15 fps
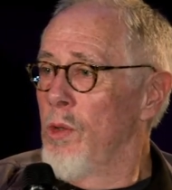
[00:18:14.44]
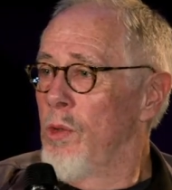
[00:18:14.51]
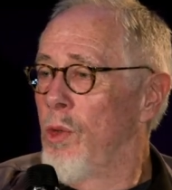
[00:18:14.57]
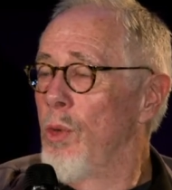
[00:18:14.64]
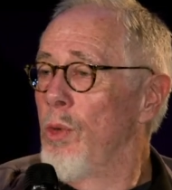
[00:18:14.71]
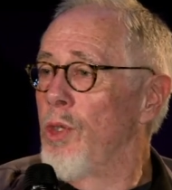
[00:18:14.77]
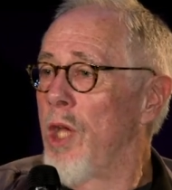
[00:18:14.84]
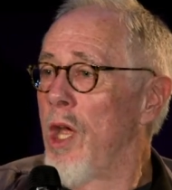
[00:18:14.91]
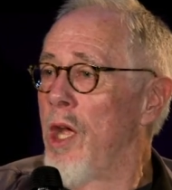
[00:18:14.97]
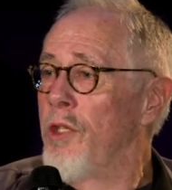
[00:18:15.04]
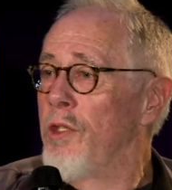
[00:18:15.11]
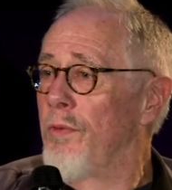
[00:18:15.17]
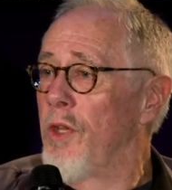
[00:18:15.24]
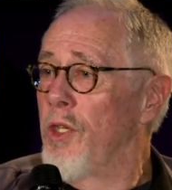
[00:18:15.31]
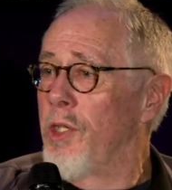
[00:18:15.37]
two
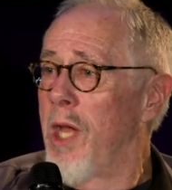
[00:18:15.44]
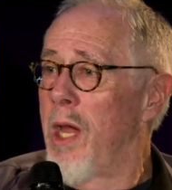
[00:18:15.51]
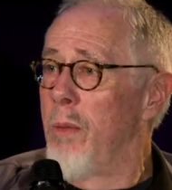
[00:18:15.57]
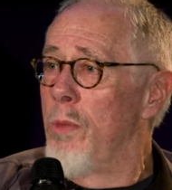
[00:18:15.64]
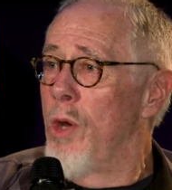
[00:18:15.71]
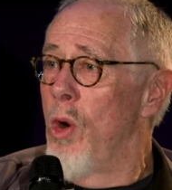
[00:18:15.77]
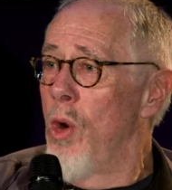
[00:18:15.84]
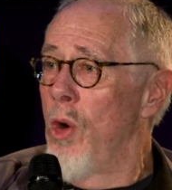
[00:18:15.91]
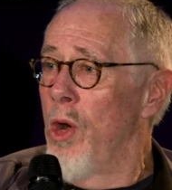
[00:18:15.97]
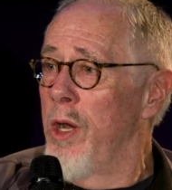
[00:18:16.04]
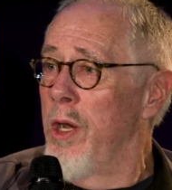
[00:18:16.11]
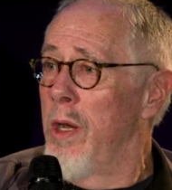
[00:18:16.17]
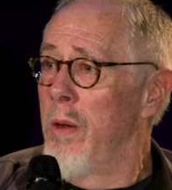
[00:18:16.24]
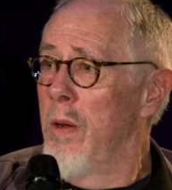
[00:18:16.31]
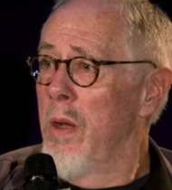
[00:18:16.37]
sides of the same
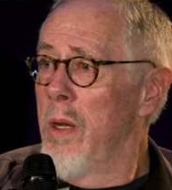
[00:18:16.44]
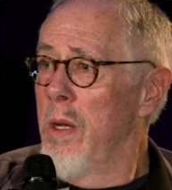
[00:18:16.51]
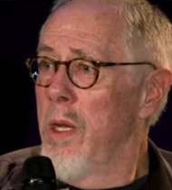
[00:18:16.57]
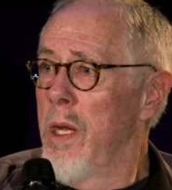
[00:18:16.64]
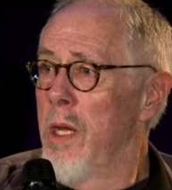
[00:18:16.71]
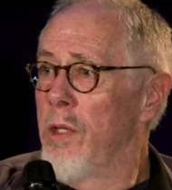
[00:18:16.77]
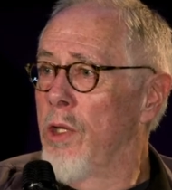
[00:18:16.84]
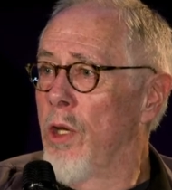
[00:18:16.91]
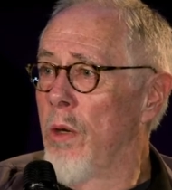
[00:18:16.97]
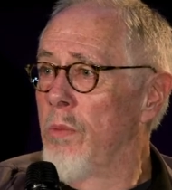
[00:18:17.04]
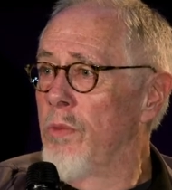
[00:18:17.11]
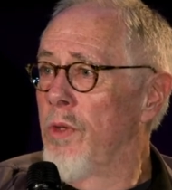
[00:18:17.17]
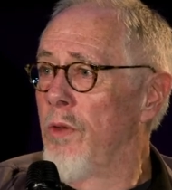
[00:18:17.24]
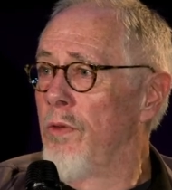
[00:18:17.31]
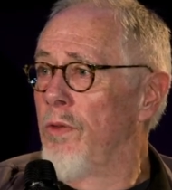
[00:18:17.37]
coin in
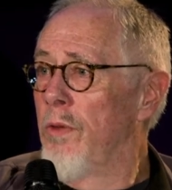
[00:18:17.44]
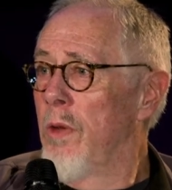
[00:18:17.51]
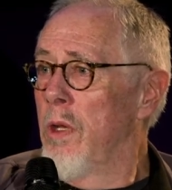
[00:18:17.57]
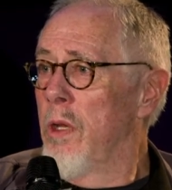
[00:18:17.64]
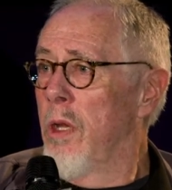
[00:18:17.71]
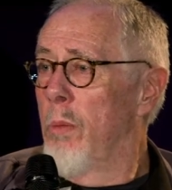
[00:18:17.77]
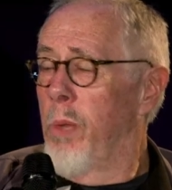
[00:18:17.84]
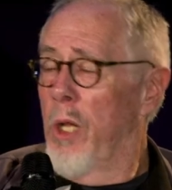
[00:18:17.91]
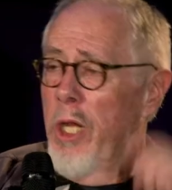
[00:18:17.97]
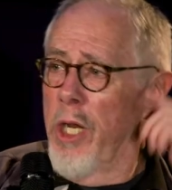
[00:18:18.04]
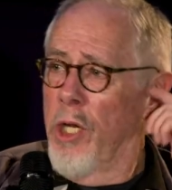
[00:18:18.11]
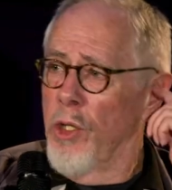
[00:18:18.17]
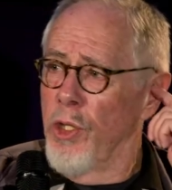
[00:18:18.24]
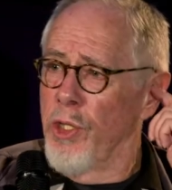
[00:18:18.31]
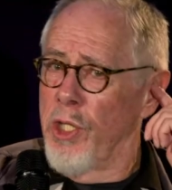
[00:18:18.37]
terms of the
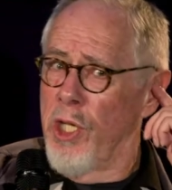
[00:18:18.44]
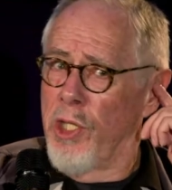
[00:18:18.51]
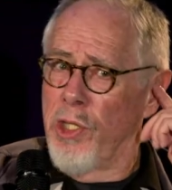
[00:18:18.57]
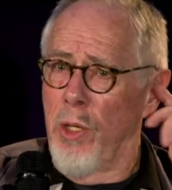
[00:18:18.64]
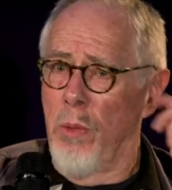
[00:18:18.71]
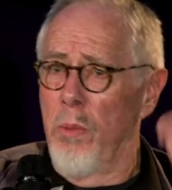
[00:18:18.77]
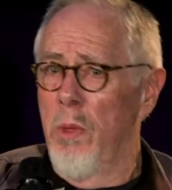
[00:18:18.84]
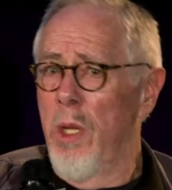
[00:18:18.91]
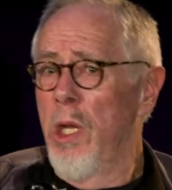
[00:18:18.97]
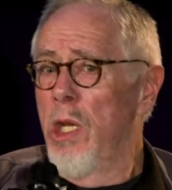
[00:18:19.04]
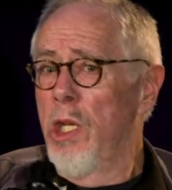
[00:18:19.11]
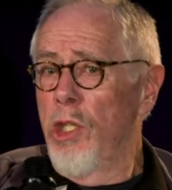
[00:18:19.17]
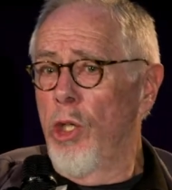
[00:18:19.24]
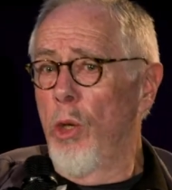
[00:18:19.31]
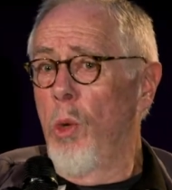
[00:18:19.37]
political system.
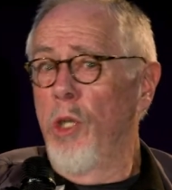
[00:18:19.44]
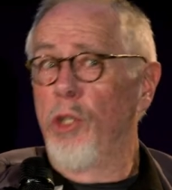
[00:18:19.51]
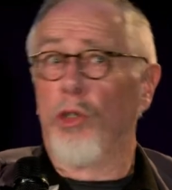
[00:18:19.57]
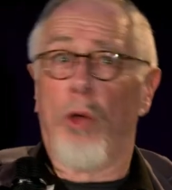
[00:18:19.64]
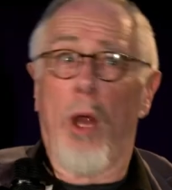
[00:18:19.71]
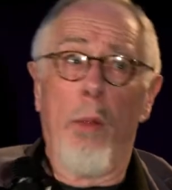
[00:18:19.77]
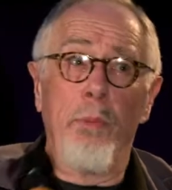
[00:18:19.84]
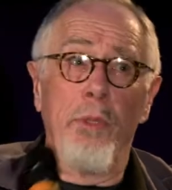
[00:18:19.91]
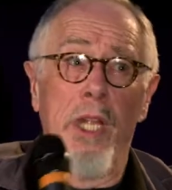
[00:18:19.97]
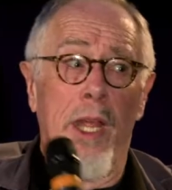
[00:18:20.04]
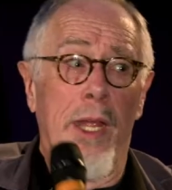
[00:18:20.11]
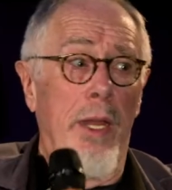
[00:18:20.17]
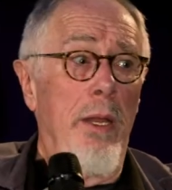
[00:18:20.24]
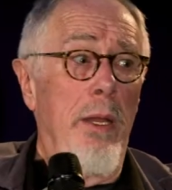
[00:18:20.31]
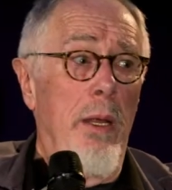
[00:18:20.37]
So what Trump
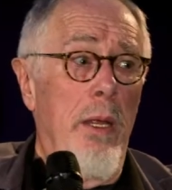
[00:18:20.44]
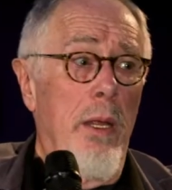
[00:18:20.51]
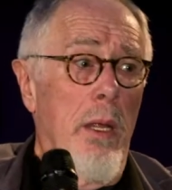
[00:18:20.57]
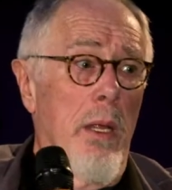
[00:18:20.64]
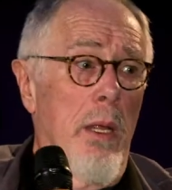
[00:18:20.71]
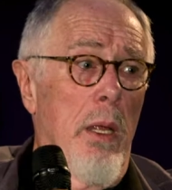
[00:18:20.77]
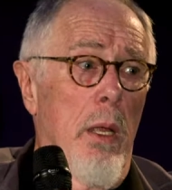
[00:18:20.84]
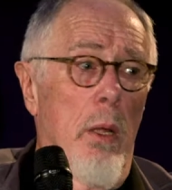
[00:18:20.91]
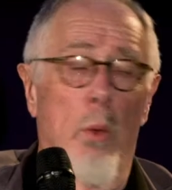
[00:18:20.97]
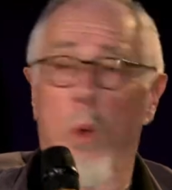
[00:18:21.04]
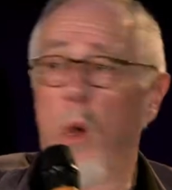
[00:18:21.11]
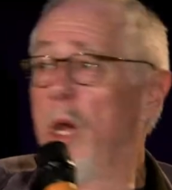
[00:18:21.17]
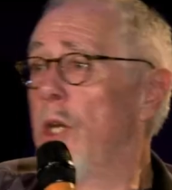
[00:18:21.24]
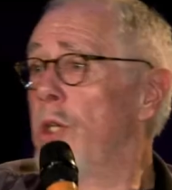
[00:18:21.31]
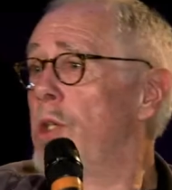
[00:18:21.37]
did
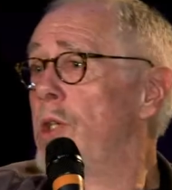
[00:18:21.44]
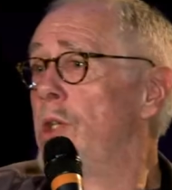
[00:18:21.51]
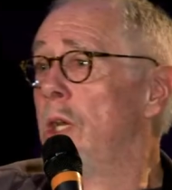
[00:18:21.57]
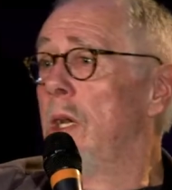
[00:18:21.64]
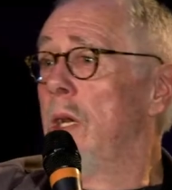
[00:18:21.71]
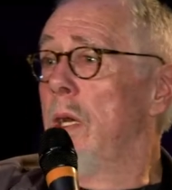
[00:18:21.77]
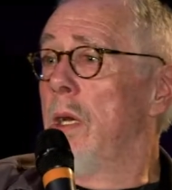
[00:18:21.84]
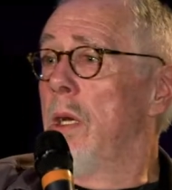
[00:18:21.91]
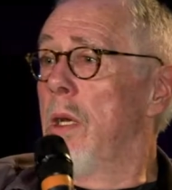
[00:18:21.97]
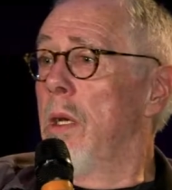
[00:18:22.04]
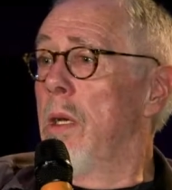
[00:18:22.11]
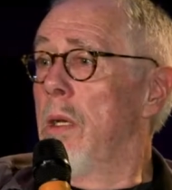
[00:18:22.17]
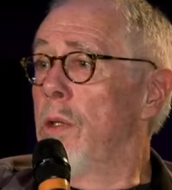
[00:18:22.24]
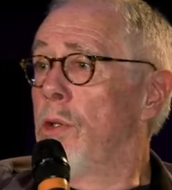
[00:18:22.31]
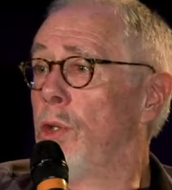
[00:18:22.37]
was
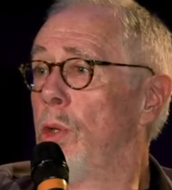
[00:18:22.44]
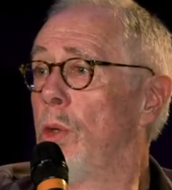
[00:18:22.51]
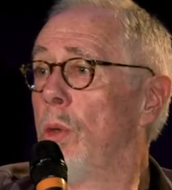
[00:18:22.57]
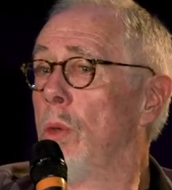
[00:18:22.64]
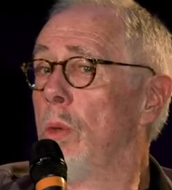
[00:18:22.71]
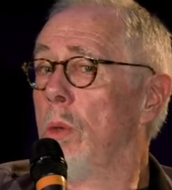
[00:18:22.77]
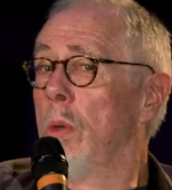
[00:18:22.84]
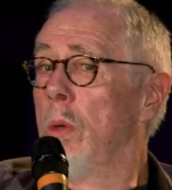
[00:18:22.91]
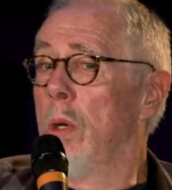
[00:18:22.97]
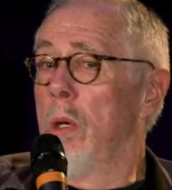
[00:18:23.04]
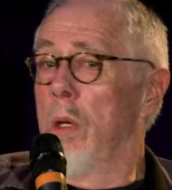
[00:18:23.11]
to,